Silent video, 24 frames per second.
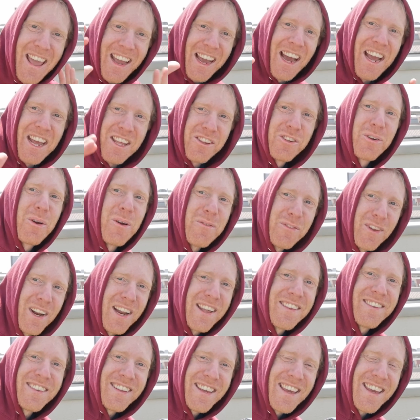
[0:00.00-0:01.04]
Hey guys,
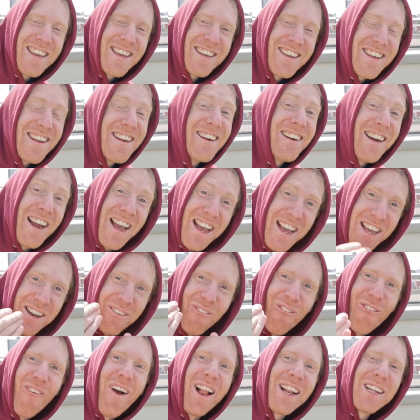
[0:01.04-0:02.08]
CryptoLazyGeek here,
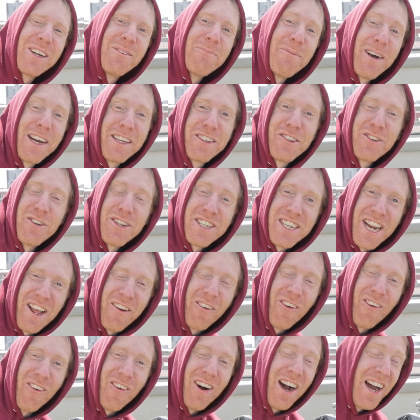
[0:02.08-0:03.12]
and welcome back to the
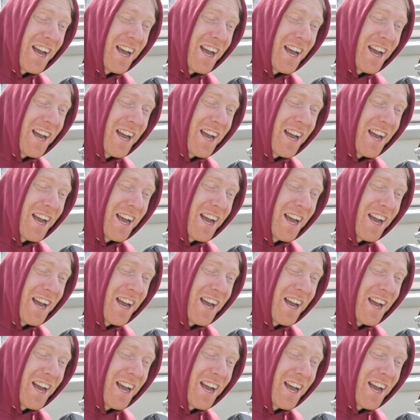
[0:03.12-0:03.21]
channel.